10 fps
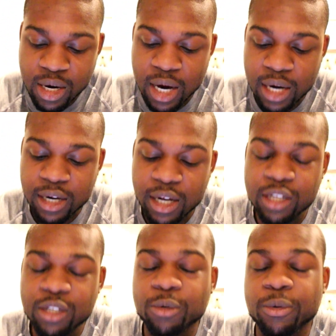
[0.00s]

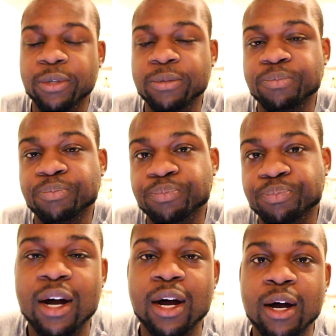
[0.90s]
Another one.
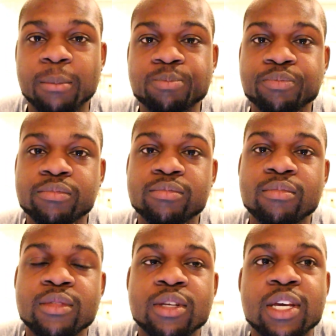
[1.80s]
Um
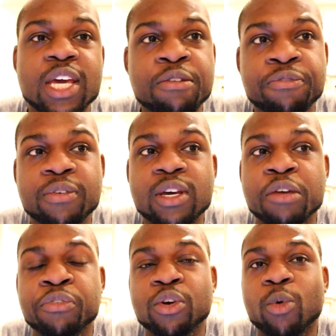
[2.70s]
if
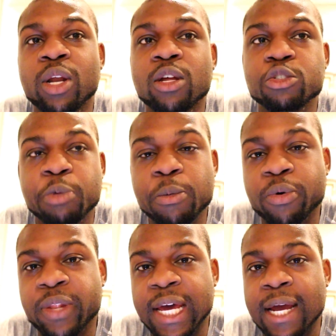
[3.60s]
if you're one of those
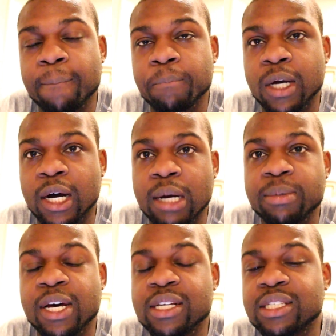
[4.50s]
people that um,
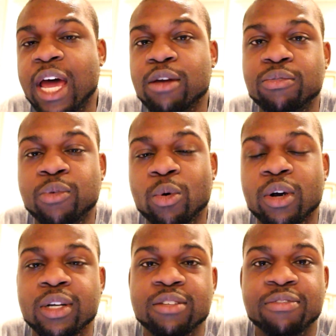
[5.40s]
does like
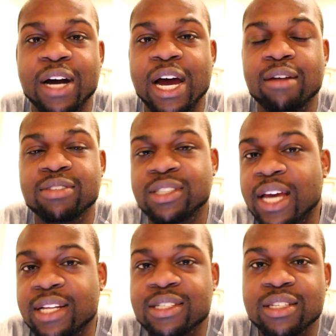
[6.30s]
four to five
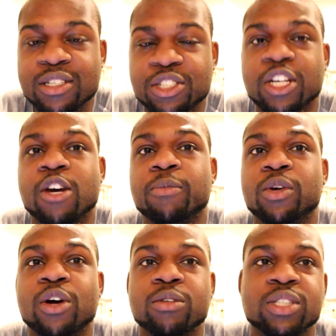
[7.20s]
sets in the gym,
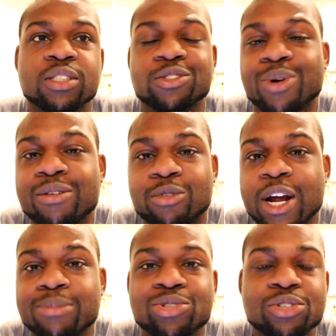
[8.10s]
you know, 10 to 12
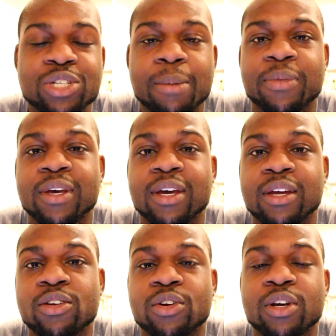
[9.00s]
reps or
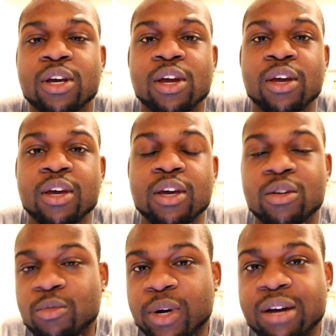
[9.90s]
something or
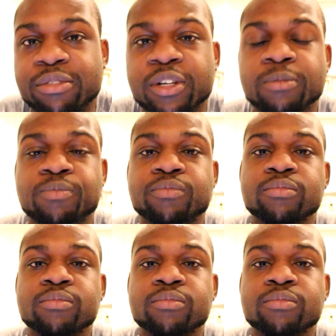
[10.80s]
whatever,